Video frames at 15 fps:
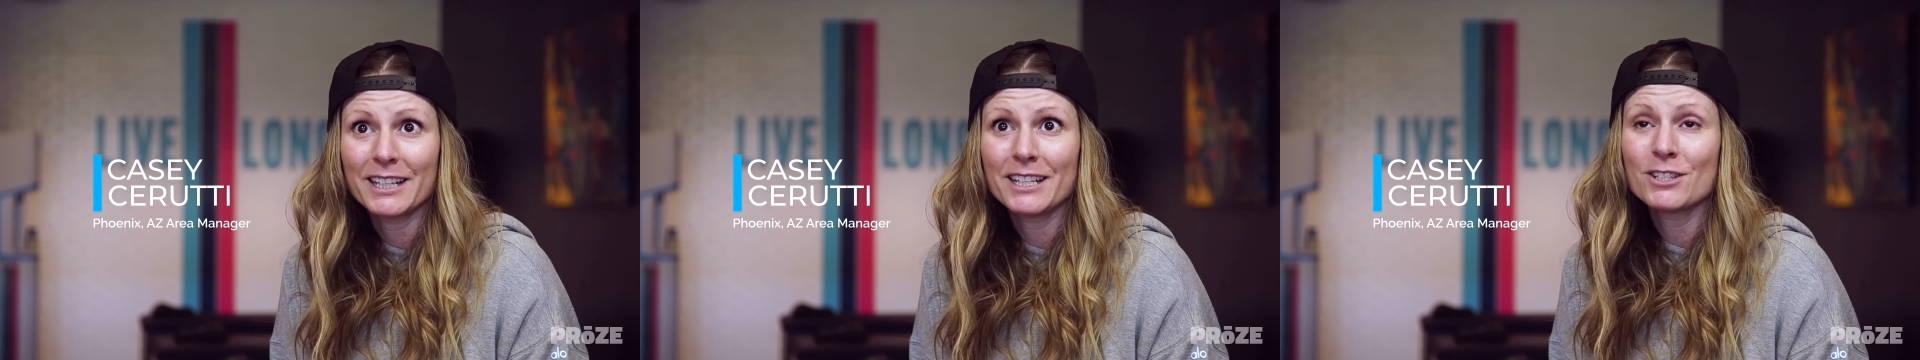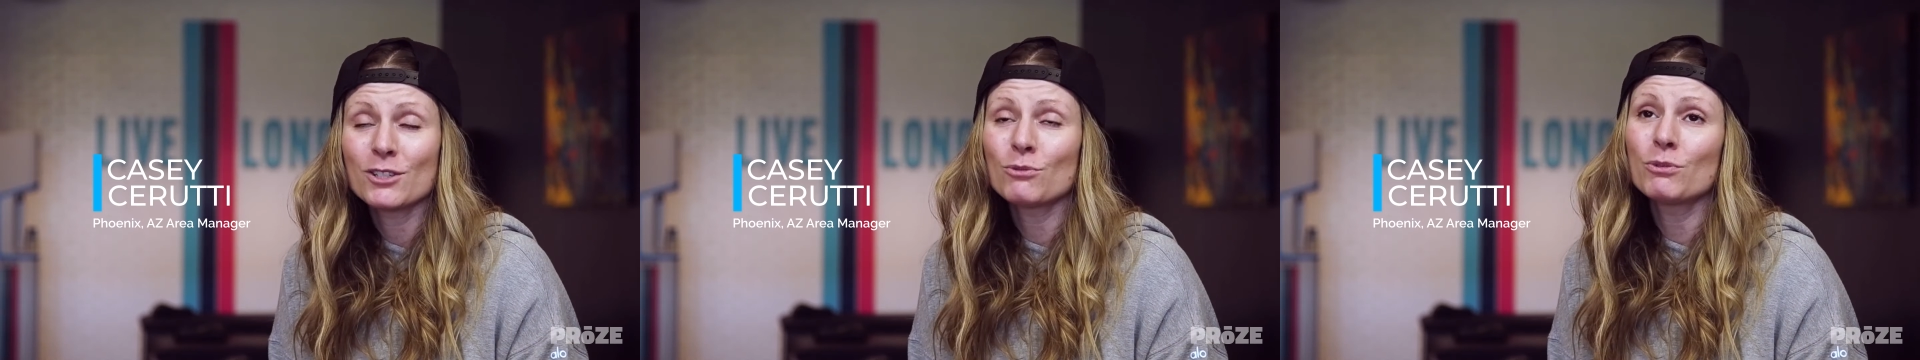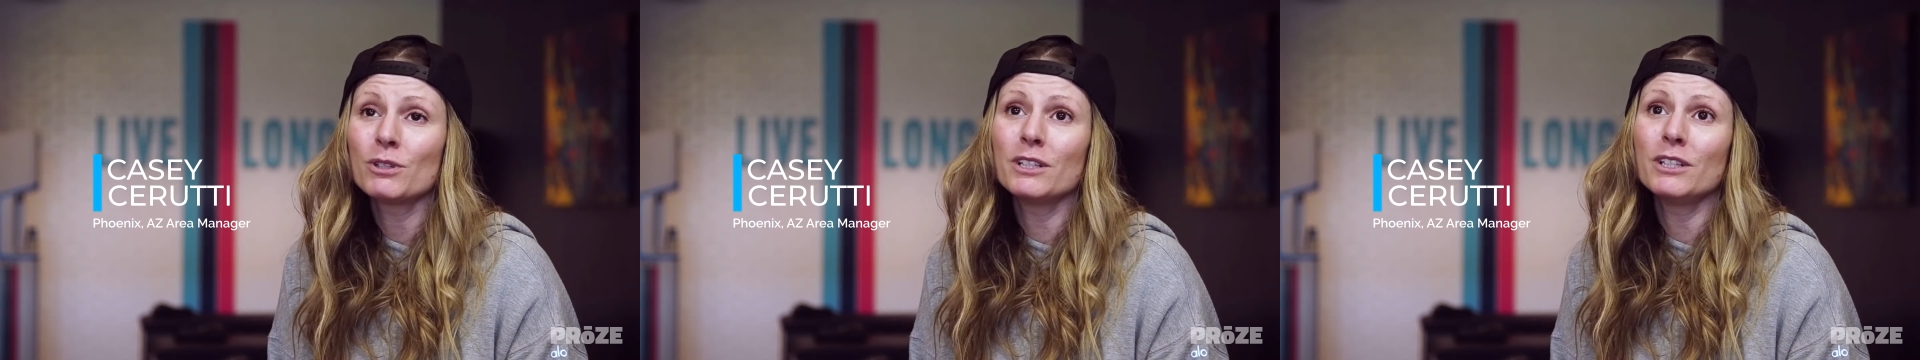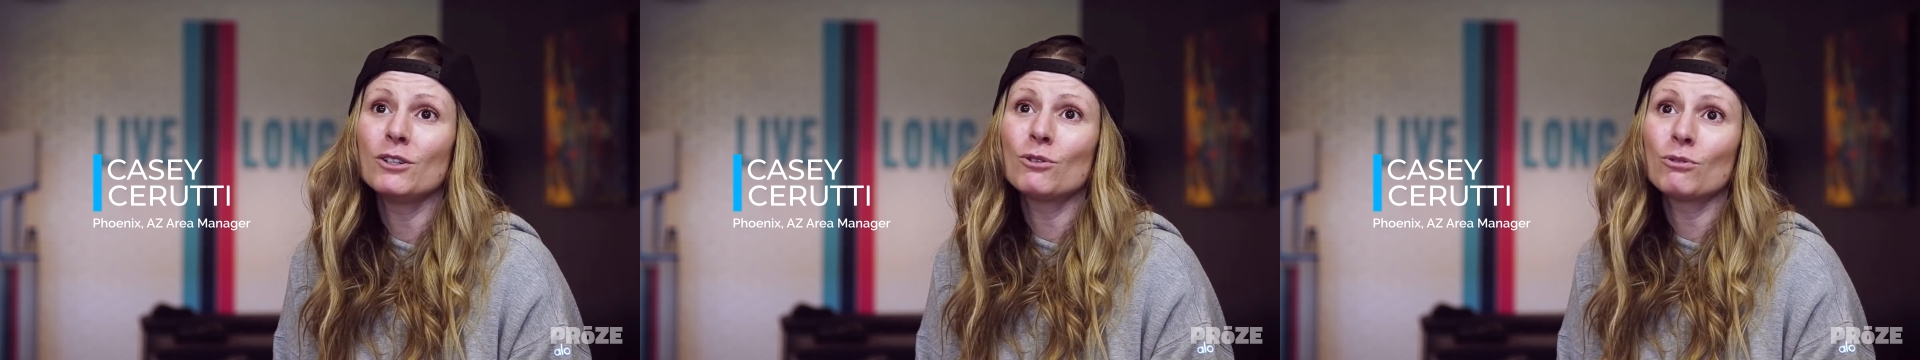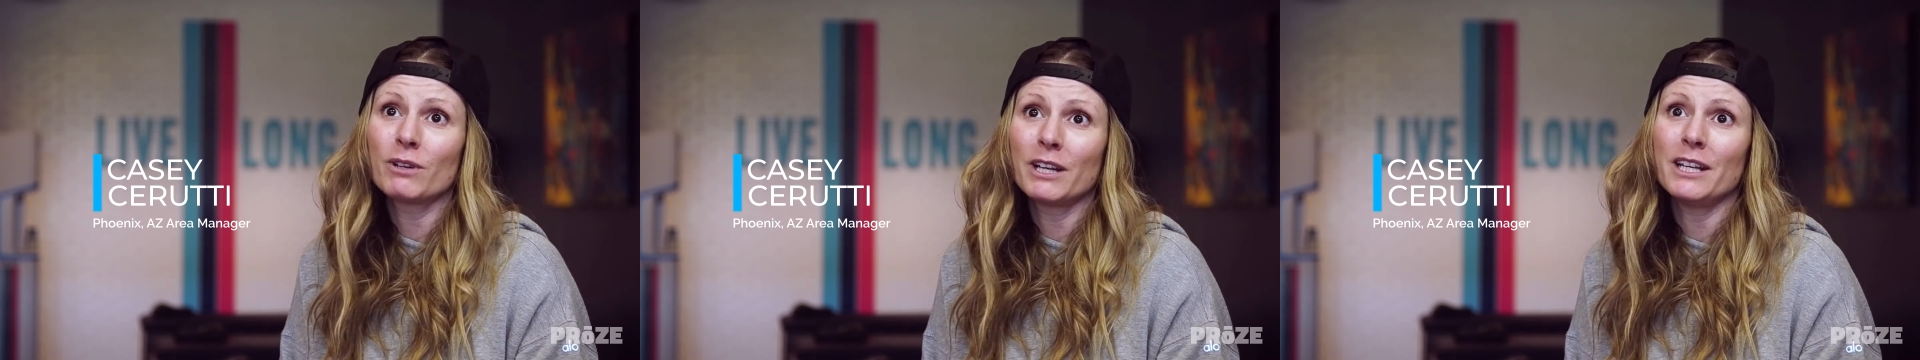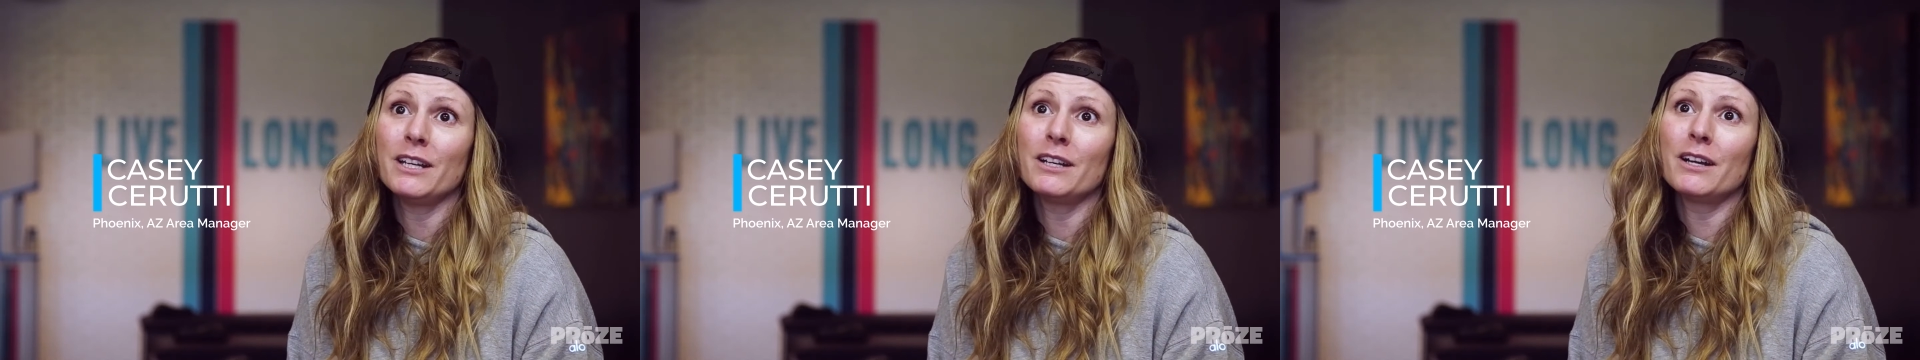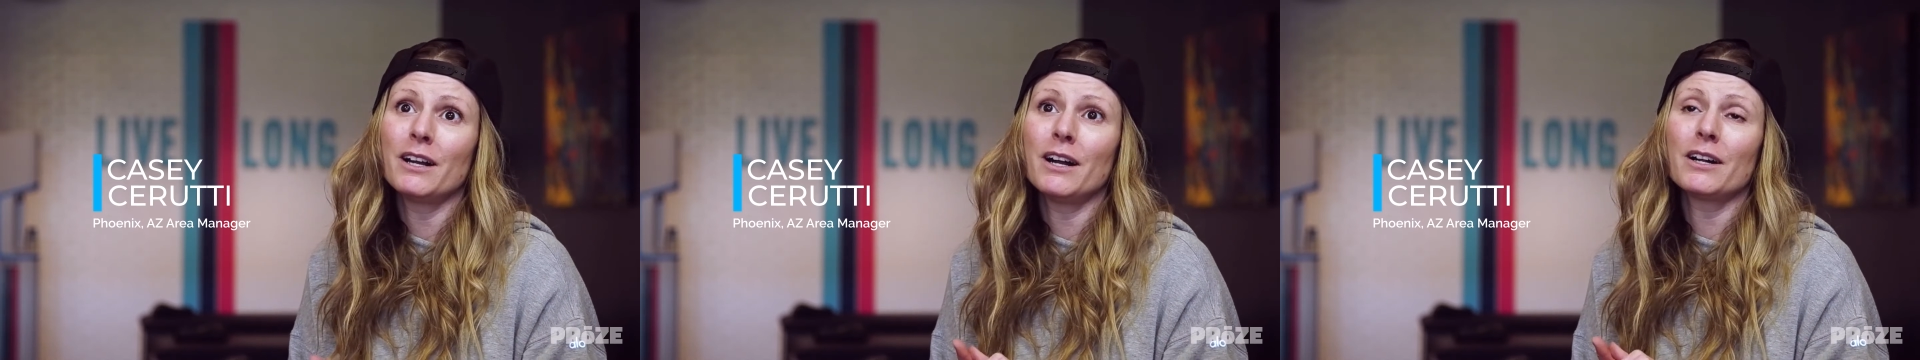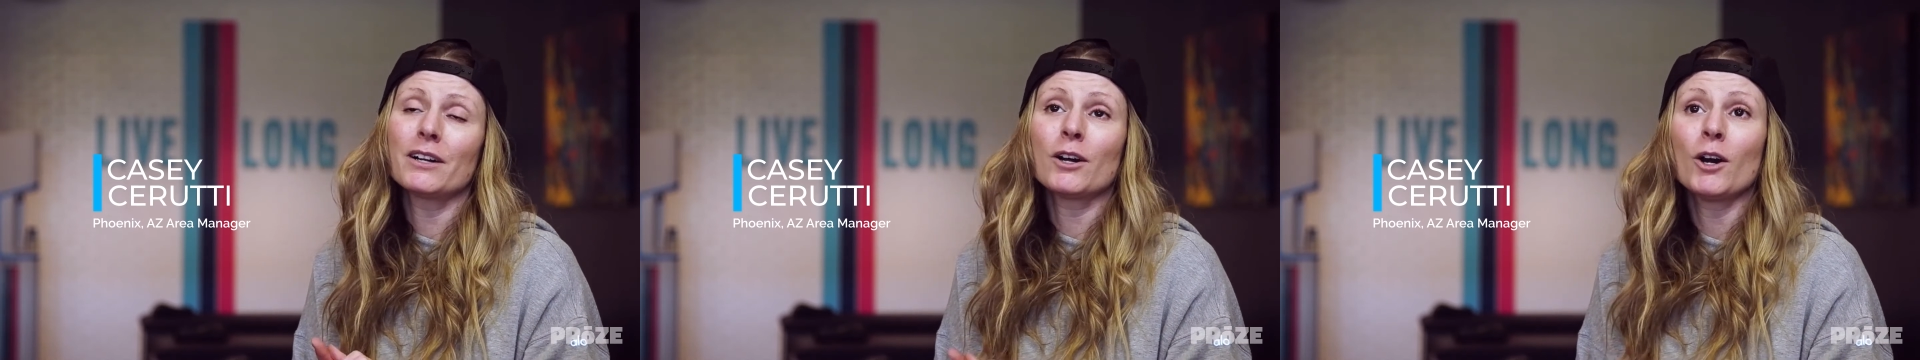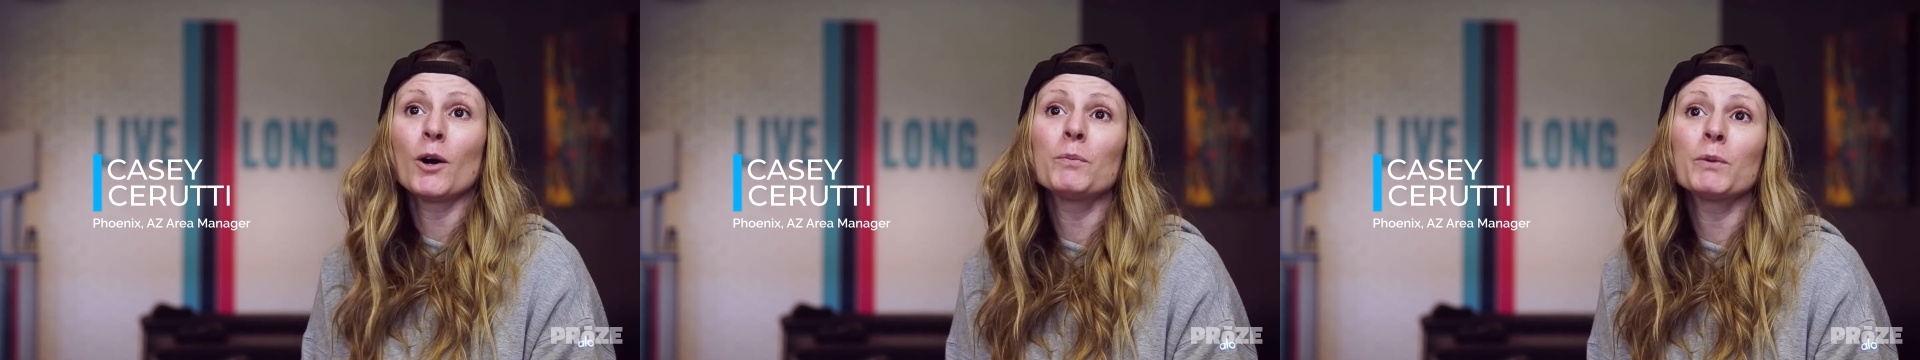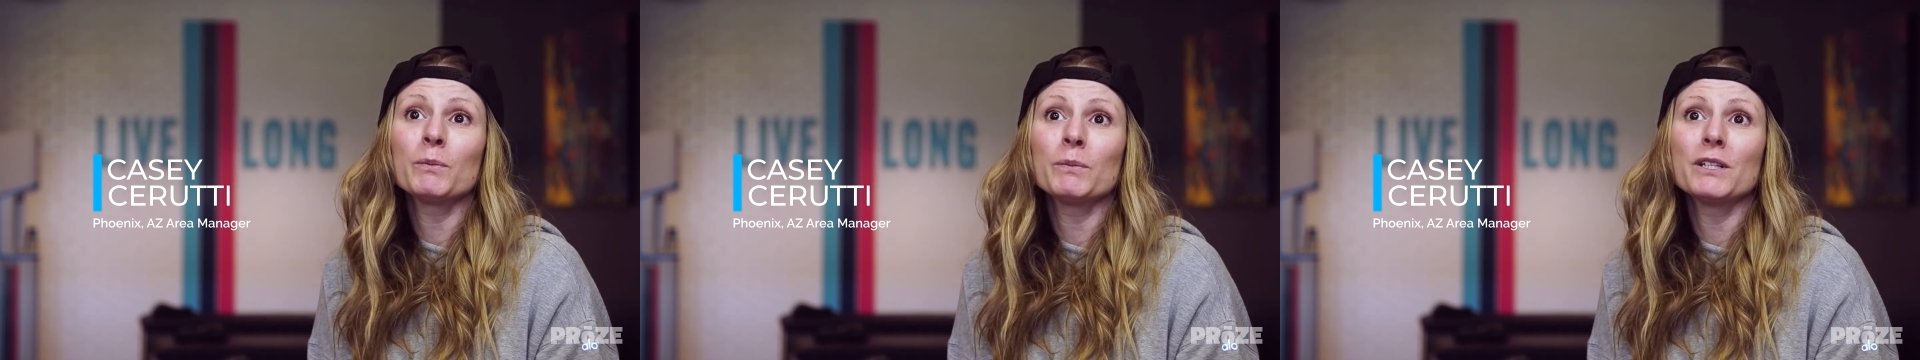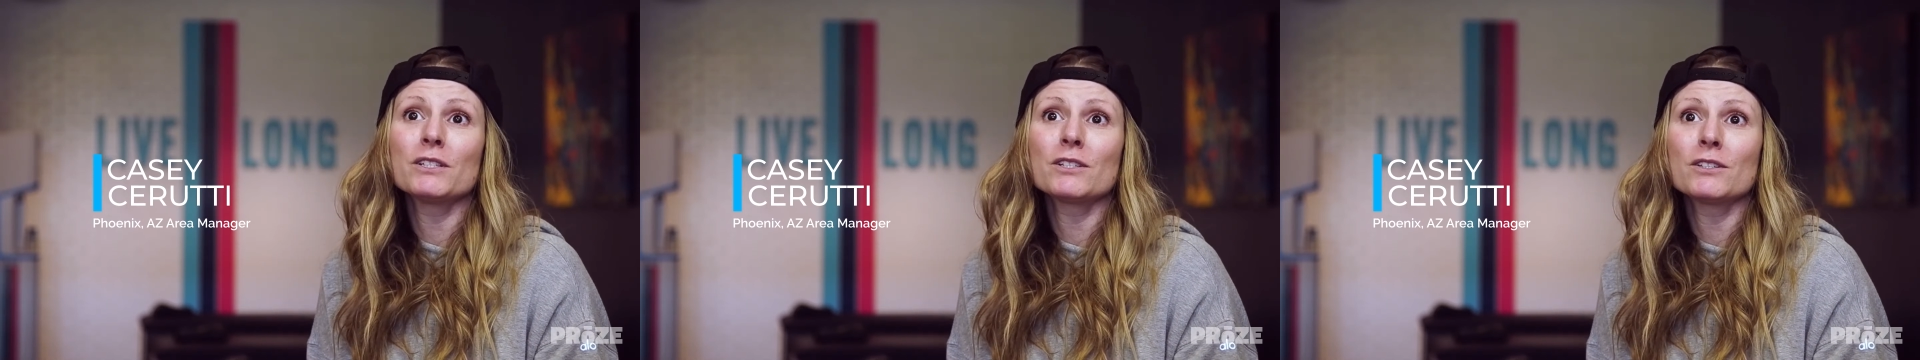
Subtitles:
It's a really great complement